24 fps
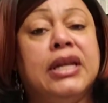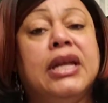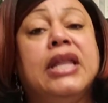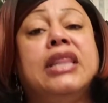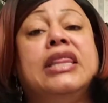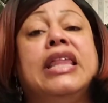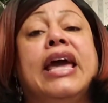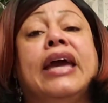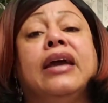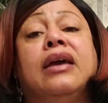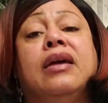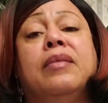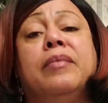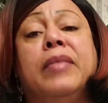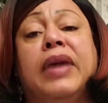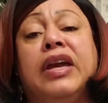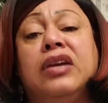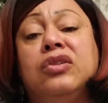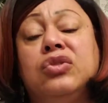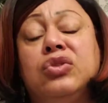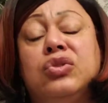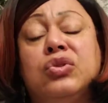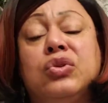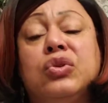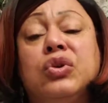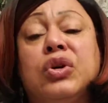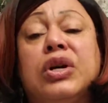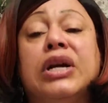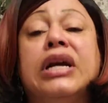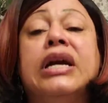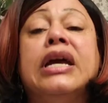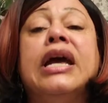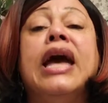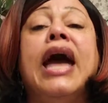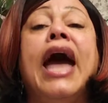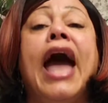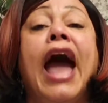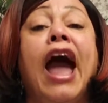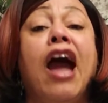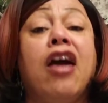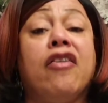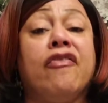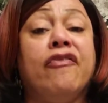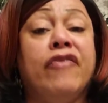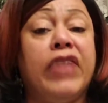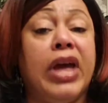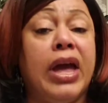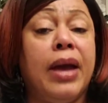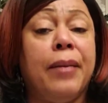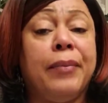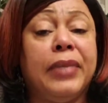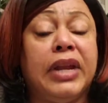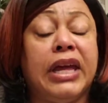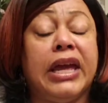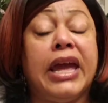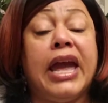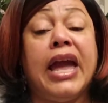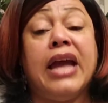that can make sure our family